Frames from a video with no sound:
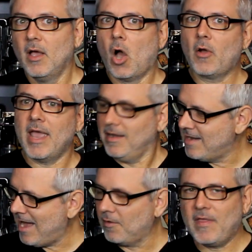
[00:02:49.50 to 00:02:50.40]
Okay,
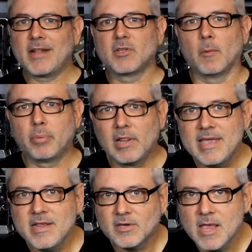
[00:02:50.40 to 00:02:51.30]
now if that's done,
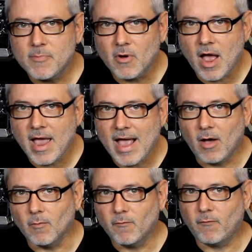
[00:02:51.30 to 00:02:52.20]
please keep your eye
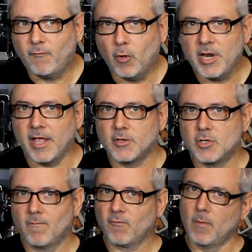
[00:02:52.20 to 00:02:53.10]
out.
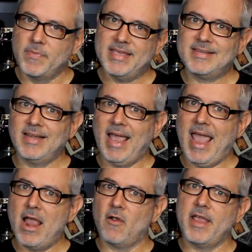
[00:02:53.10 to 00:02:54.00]
Footage from this
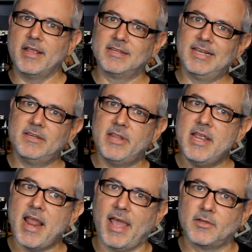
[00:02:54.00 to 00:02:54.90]
Airy
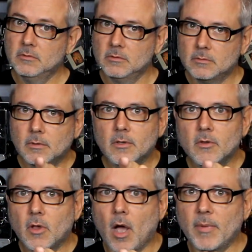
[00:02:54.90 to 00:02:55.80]
16S
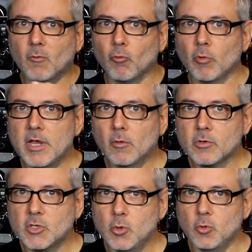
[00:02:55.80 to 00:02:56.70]
coming real
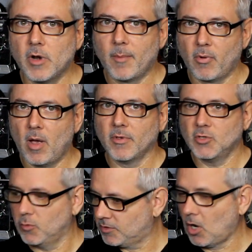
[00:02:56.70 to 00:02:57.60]
soon, I
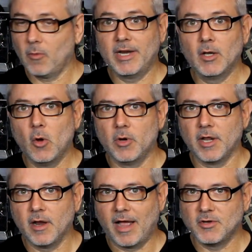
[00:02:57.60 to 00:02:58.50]
promise you. It's already
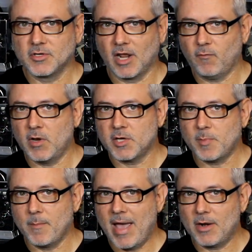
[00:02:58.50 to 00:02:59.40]
loaded. I just got to finish
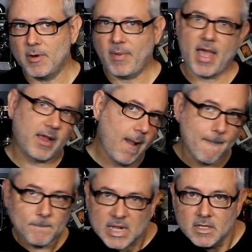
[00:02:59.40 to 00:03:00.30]
my battery pack,
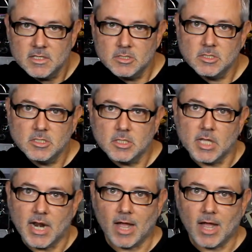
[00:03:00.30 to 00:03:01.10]
then